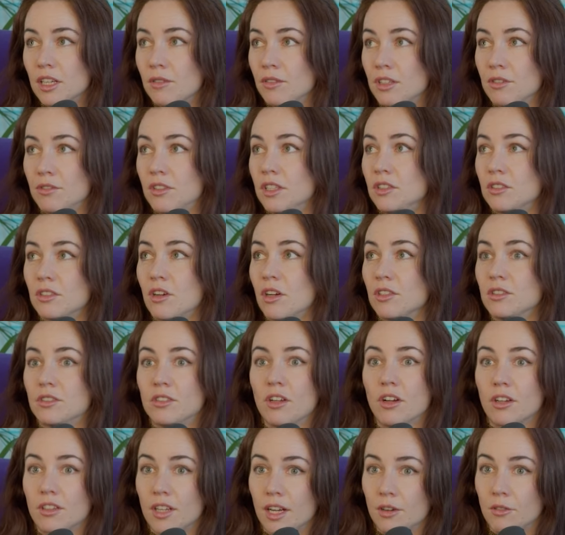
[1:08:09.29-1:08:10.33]
Even if these guys
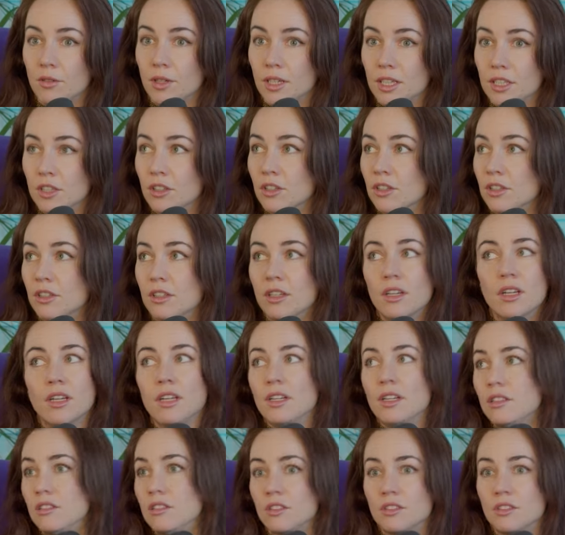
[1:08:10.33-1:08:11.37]
start out really good,
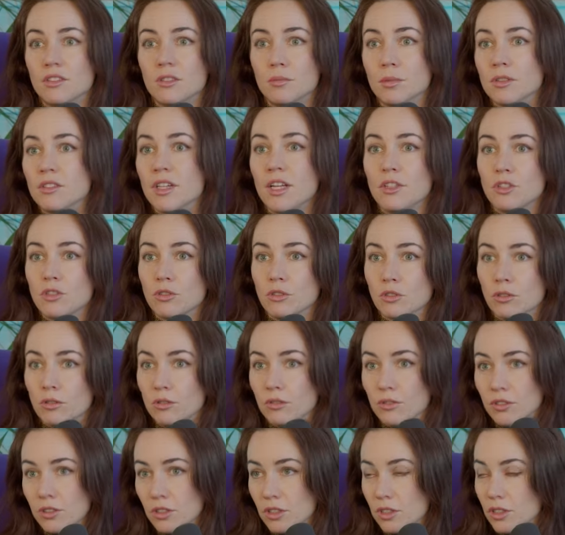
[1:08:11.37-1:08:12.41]
just the potential
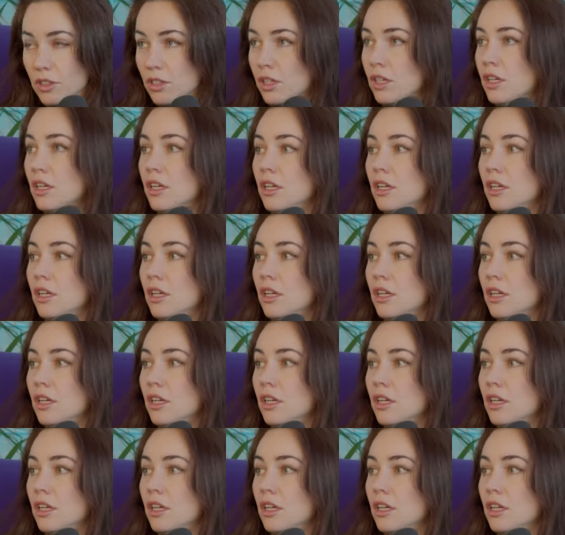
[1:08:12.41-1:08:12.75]
for